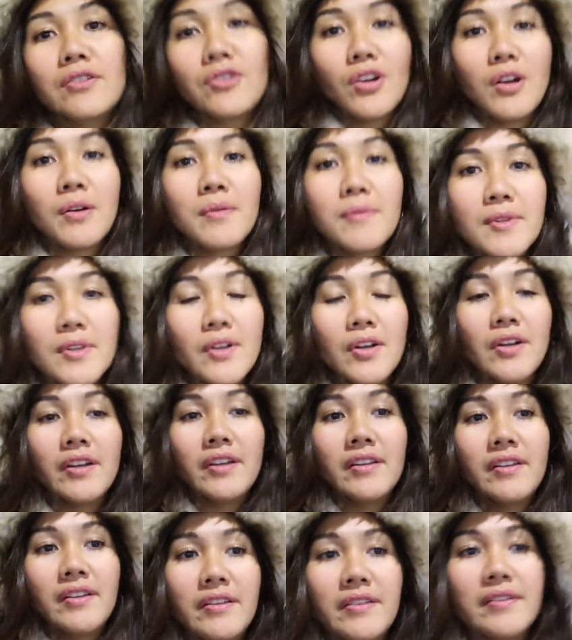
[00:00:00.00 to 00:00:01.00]
Tromso
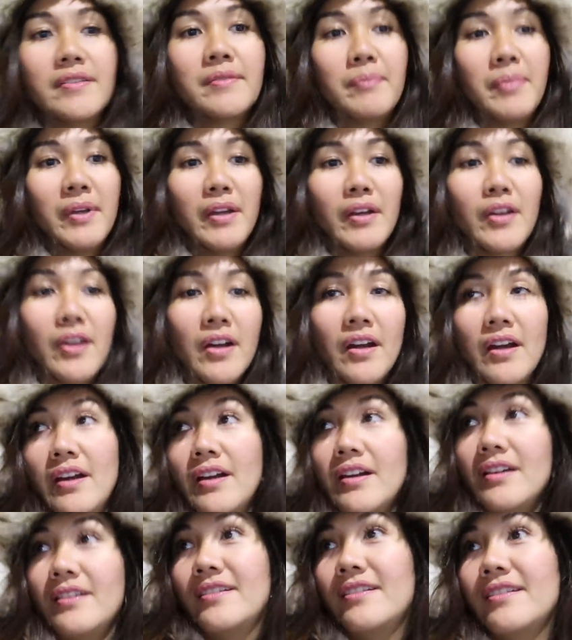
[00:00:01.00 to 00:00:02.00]
is
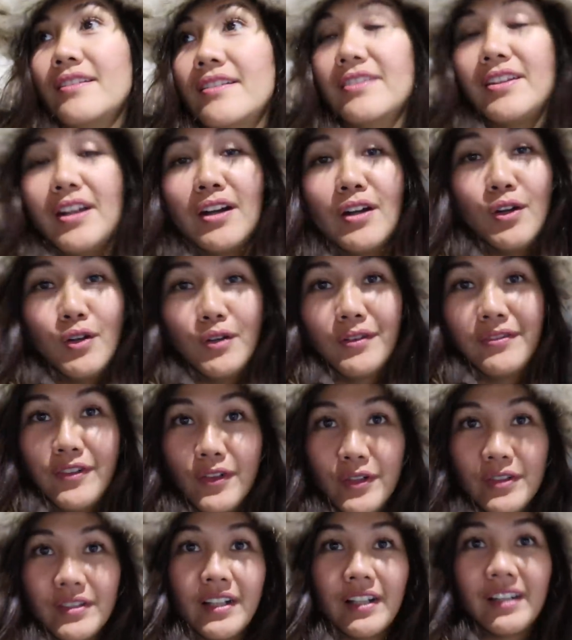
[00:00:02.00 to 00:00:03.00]
bigger than
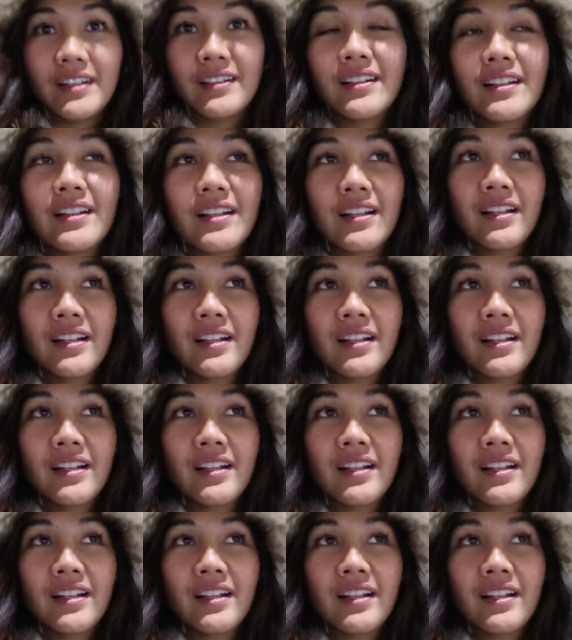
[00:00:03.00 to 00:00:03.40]
Lofoten.